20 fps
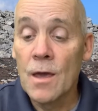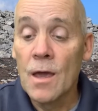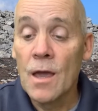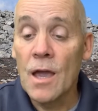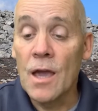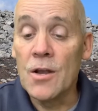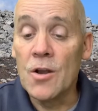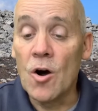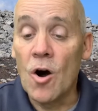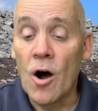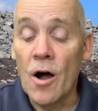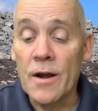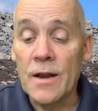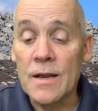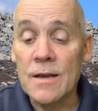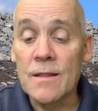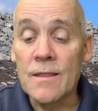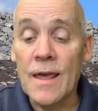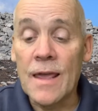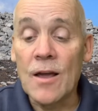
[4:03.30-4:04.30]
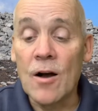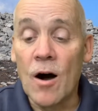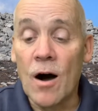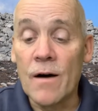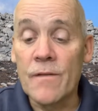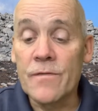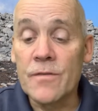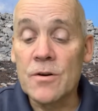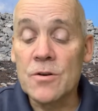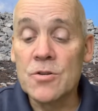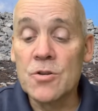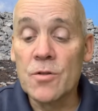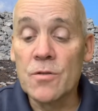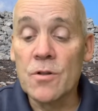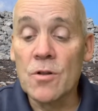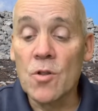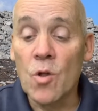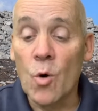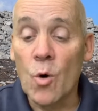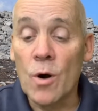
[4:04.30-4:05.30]
And on it they offered to the
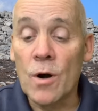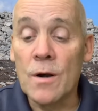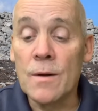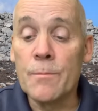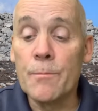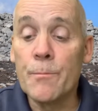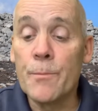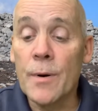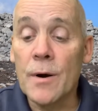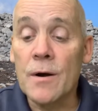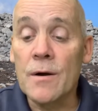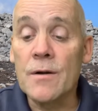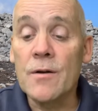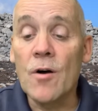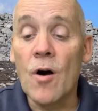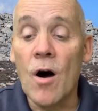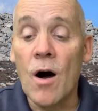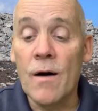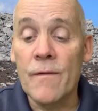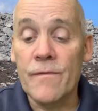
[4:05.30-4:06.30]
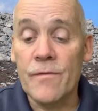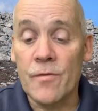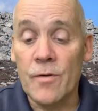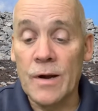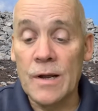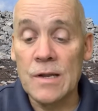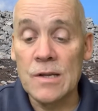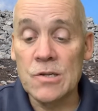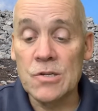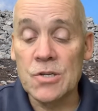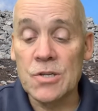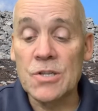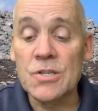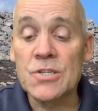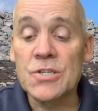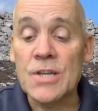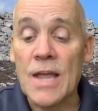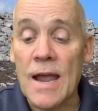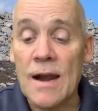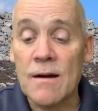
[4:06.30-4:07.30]
Lord burnt offerings and
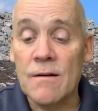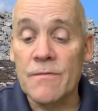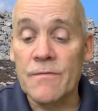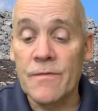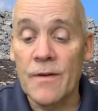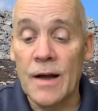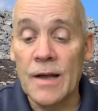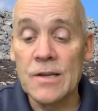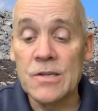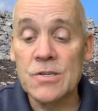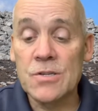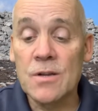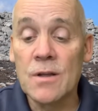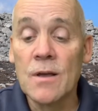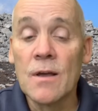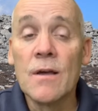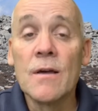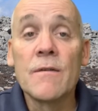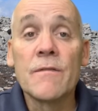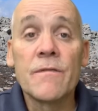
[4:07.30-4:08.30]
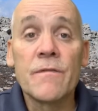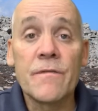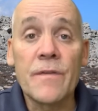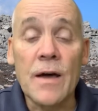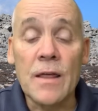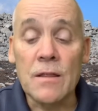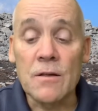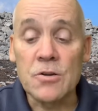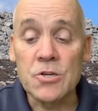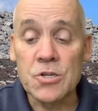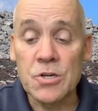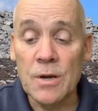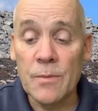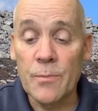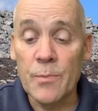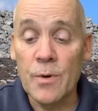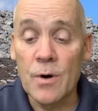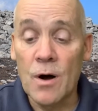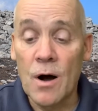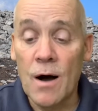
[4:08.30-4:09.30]
sacrificed
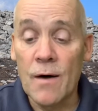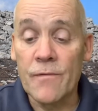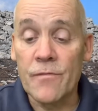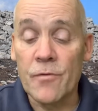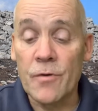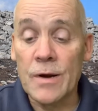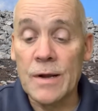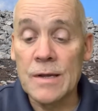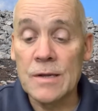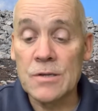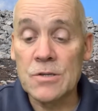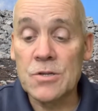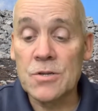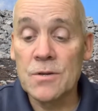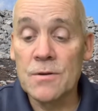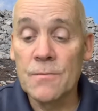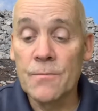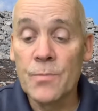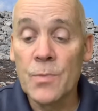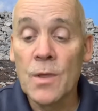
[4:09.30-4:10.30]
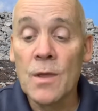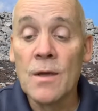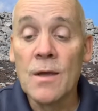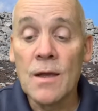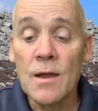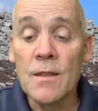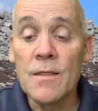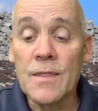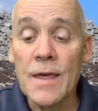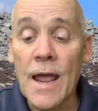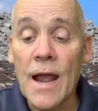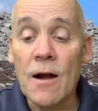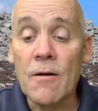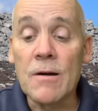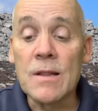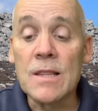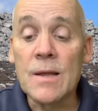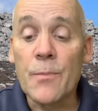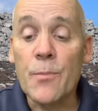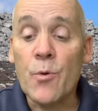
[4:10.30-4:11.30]
fellowship offerings. And there,
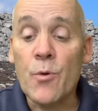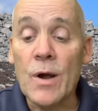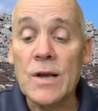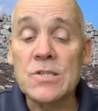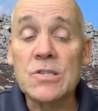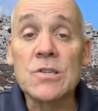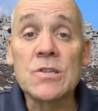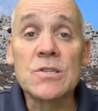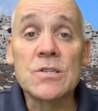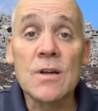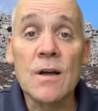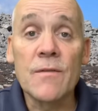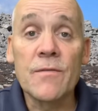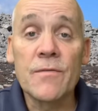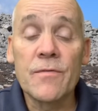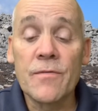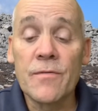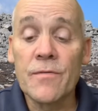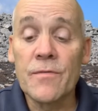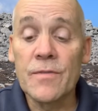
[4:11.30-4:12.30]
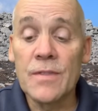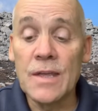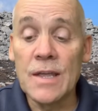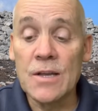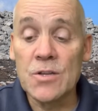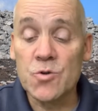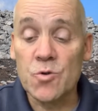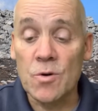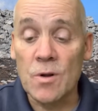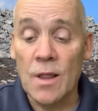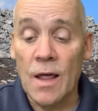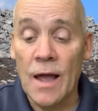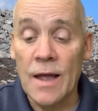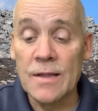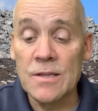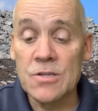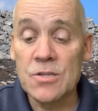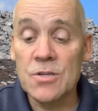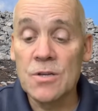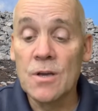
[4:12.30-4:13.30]
in the presence of the
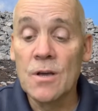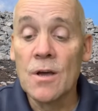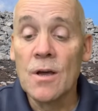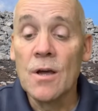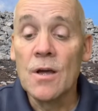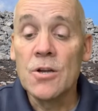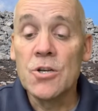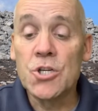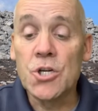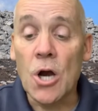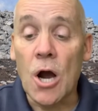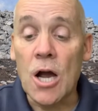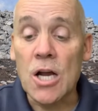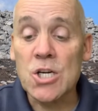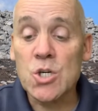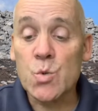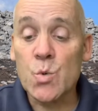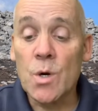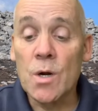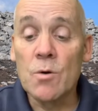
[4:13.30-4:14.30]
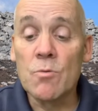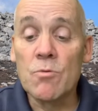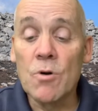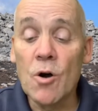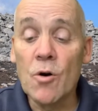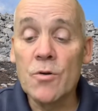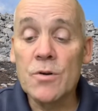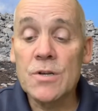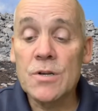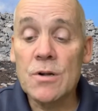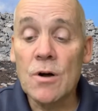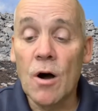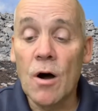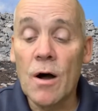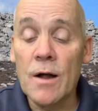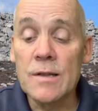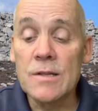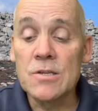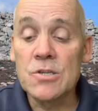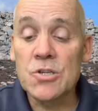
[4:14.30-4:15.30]
Israelites, Joshua wrote
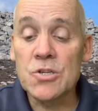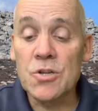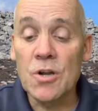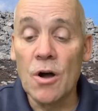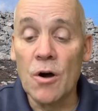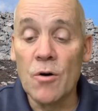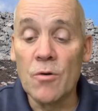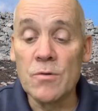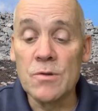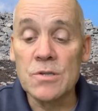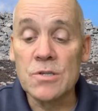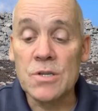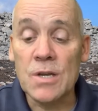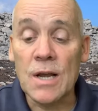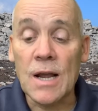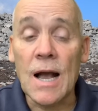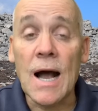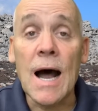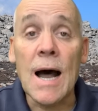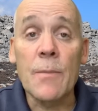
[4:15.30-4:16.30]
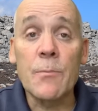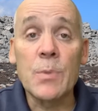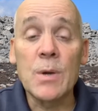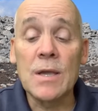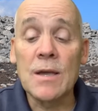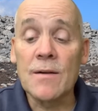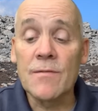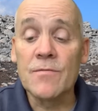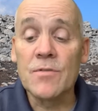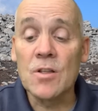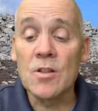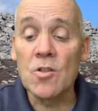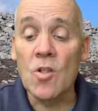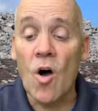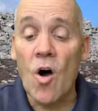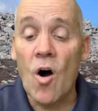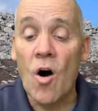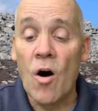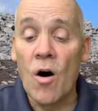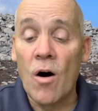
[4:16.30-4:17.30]
on stones a copy of the
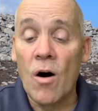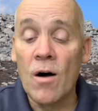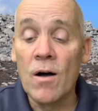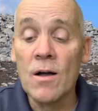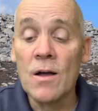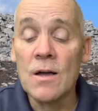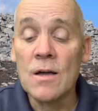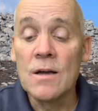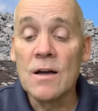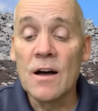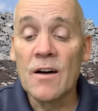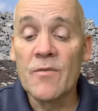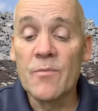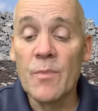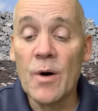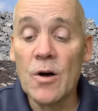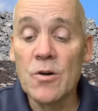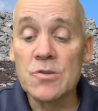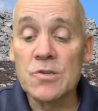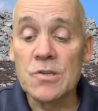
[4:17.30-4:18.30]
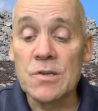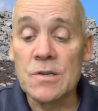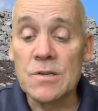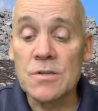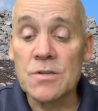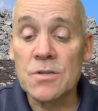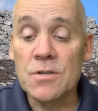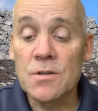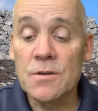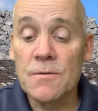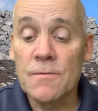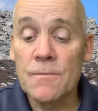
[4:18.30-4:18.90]
law of Moses.